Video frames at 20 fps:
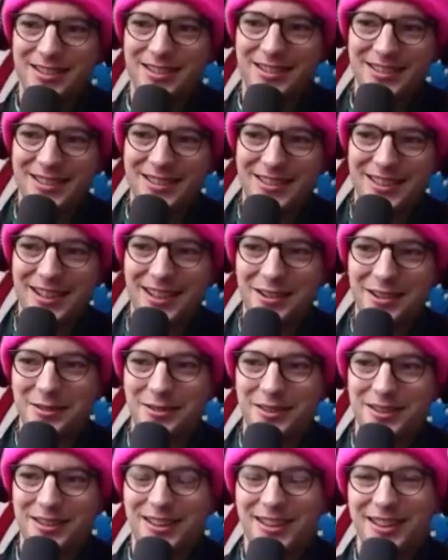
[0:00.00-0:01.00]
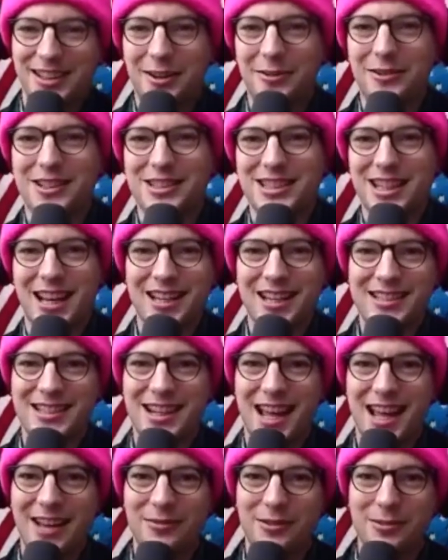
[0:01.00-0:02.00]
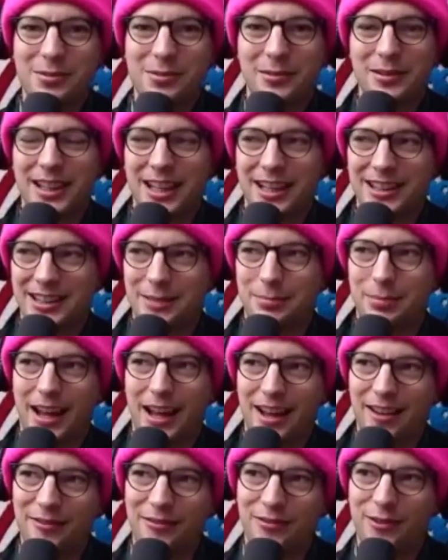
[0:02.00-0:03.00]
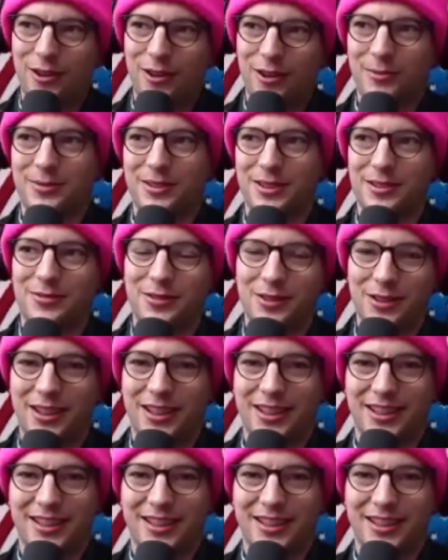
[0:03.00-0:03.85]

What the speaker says: You know, I don't want to say his name. We'll probably get deplatformed. They're fucking.